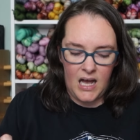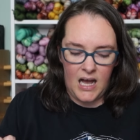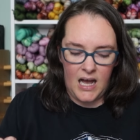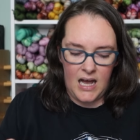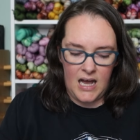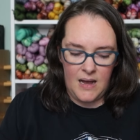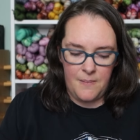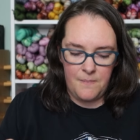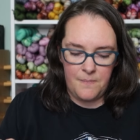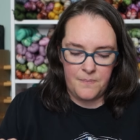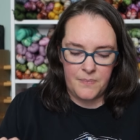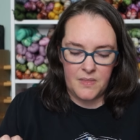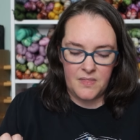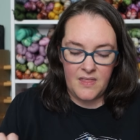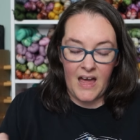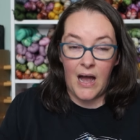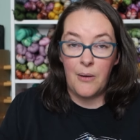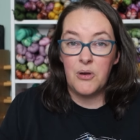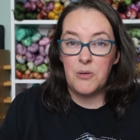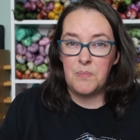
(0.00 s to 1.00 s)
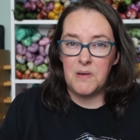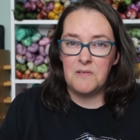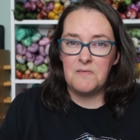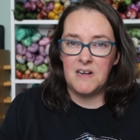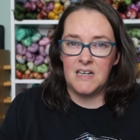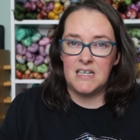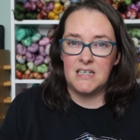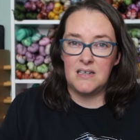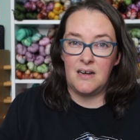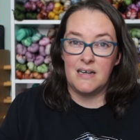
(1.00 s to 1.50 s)
That would be
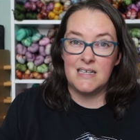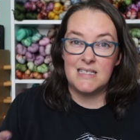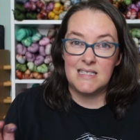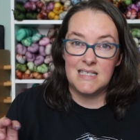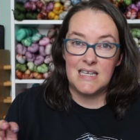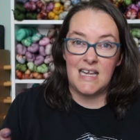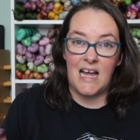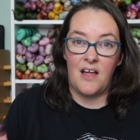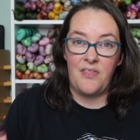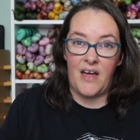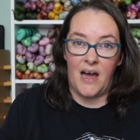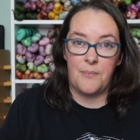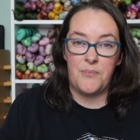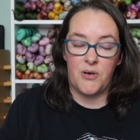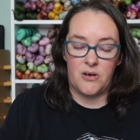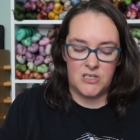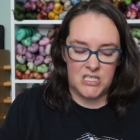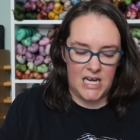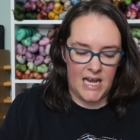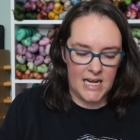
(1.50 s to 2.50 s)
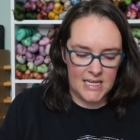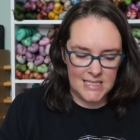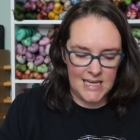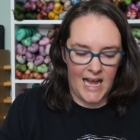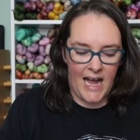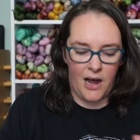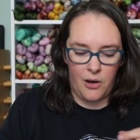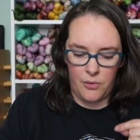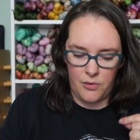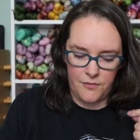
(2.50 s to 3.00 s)
really nice to get that project
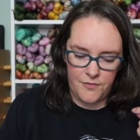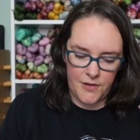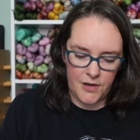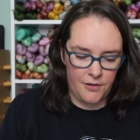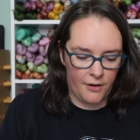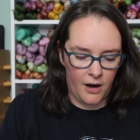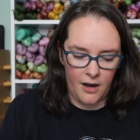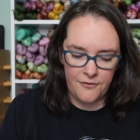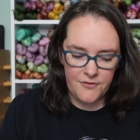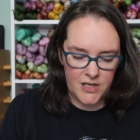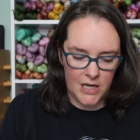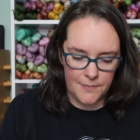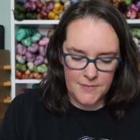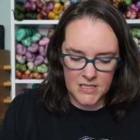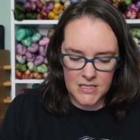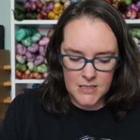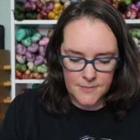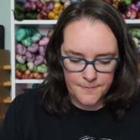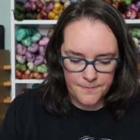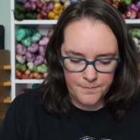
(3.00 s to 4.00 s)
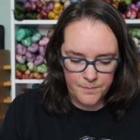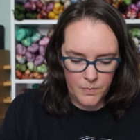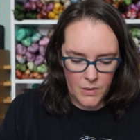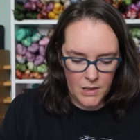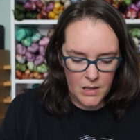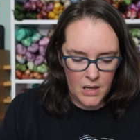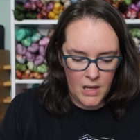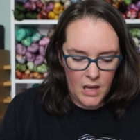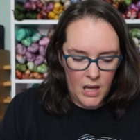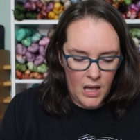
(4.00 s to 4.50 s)
out of the craft cupboard.
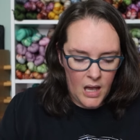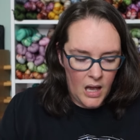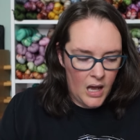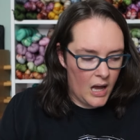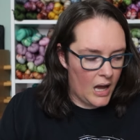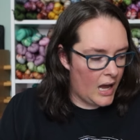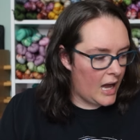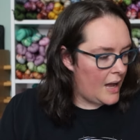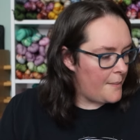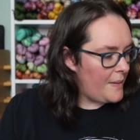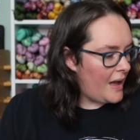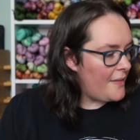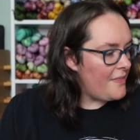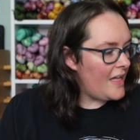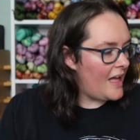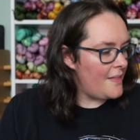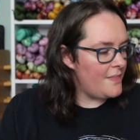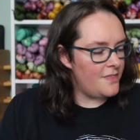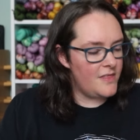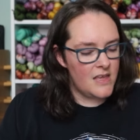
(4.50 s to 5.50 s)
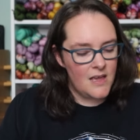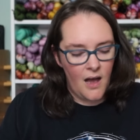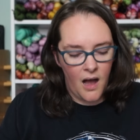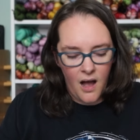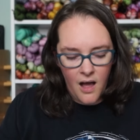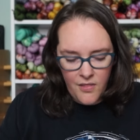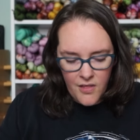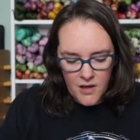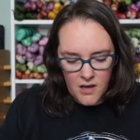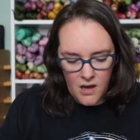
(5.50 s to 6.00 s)
And then the
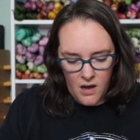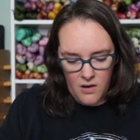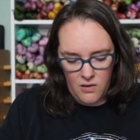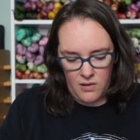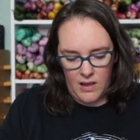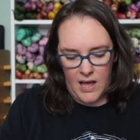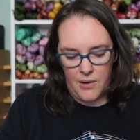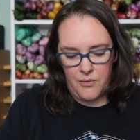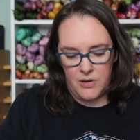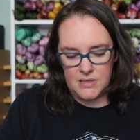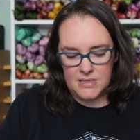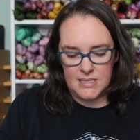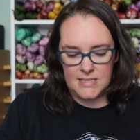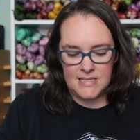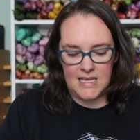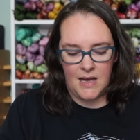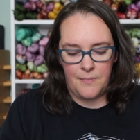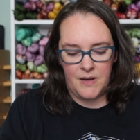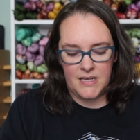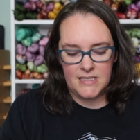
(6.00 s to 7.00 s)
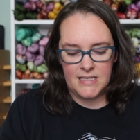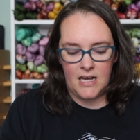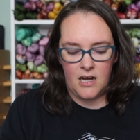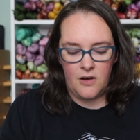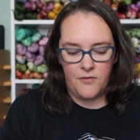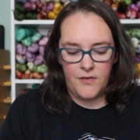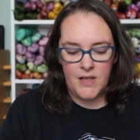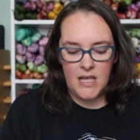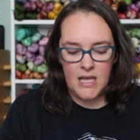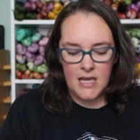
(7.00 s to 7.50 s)
other goal I want to set
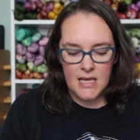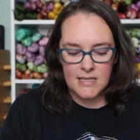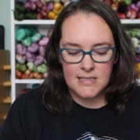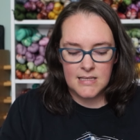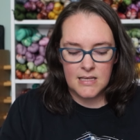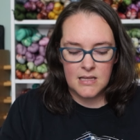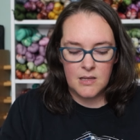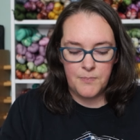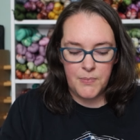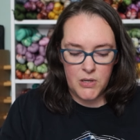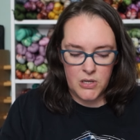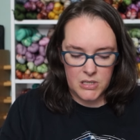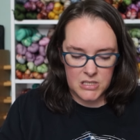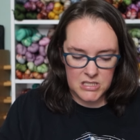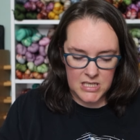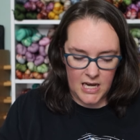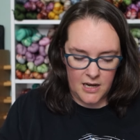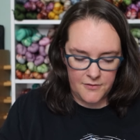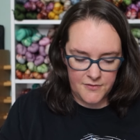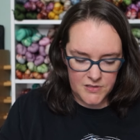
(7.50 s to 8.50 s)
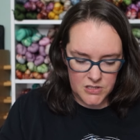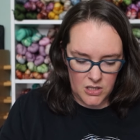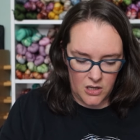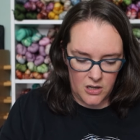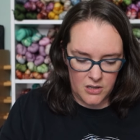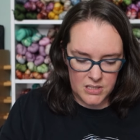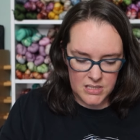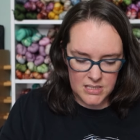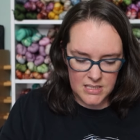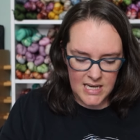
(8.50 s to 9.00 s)
myself is the bookshelf
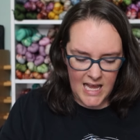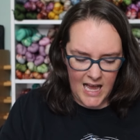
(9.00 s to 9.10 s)
socks.